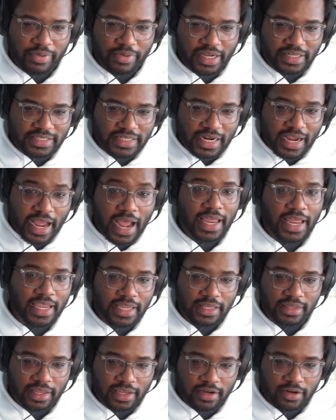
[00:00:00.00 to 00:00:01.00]
because I got
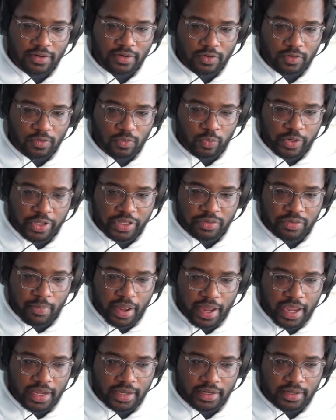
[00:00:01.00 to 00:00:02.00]
in there with
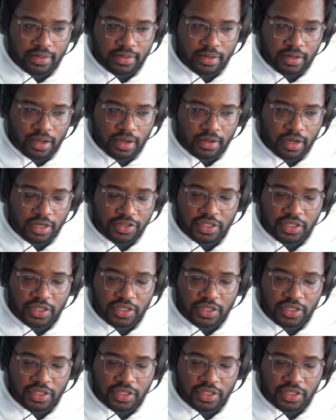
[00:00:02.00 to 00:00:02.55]
my uh,